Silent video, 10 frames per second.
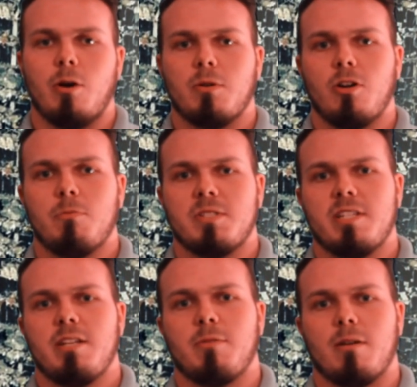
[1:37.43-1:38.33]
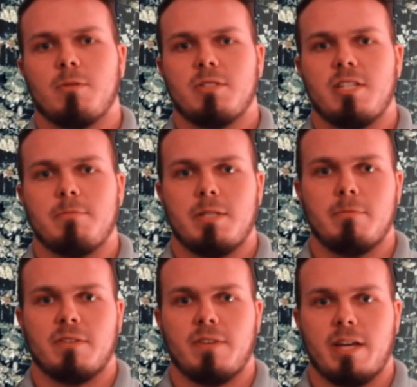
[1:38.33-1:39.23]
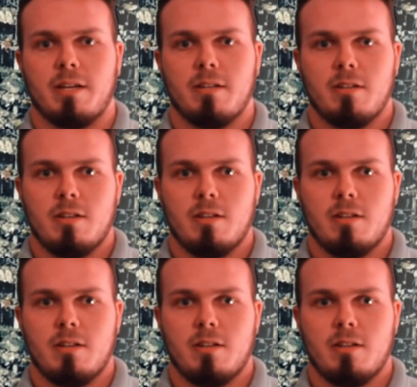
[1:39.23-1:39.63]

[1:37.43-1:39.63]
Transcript: Oklahoma City bomber, Timothy McVeigh,